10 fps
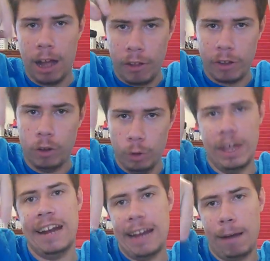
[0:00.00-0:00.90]
I'll
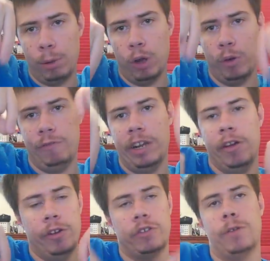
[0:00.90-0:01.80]
include that down below in the
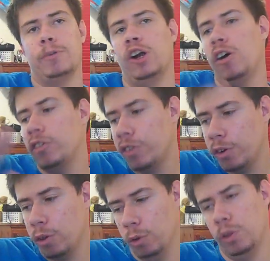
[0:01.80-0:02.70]
video description. I'll
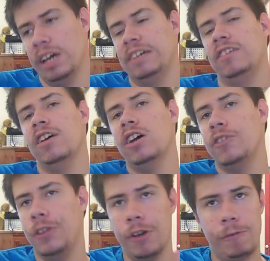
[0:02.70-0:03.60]
also include links
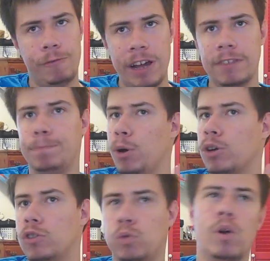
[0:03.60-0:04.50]
to their Facebook,
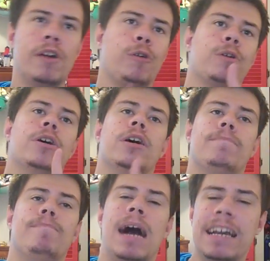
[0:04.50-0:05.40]
Twitter,
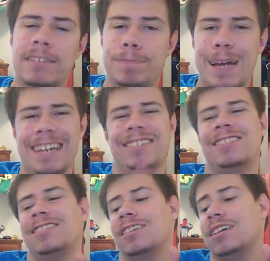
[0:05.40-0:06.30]

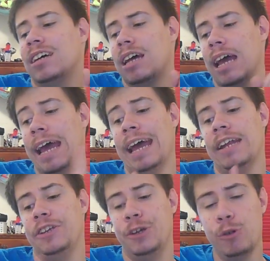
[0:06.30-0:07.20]
MySpace,
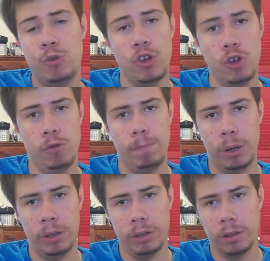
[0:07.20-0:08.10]
and YouTube
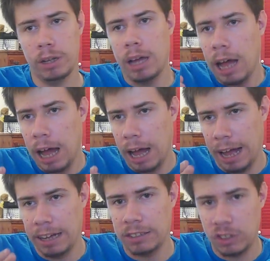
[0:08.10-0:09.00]

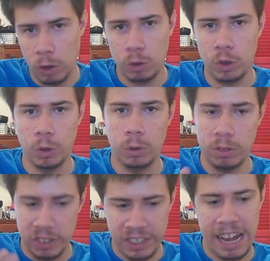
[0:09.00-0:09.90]
social
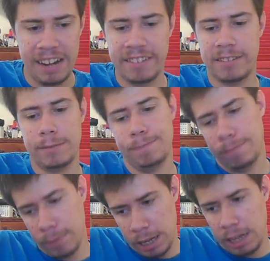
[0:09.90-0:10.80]
sites,
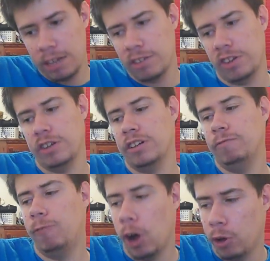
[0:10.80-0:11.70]
so you
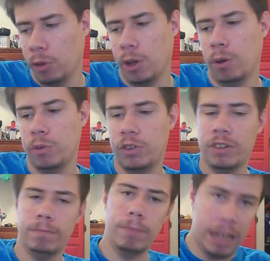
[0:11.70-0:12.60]
can follow those.